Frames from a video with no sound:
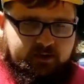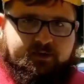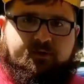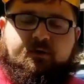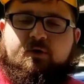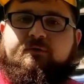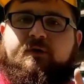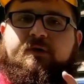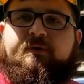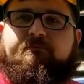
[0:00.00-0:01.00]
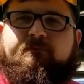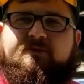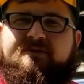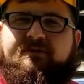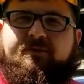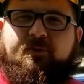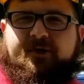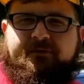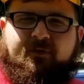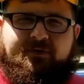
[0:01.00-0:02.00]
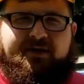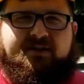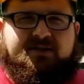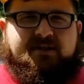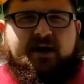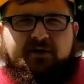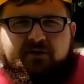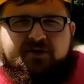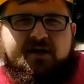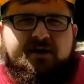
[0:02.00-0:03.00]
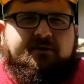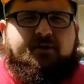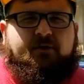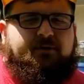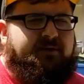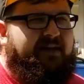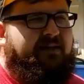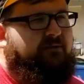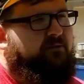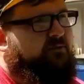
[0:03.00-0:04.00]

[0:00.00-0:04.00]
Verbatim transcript: you're over was it three or four thousand dollars now you're getting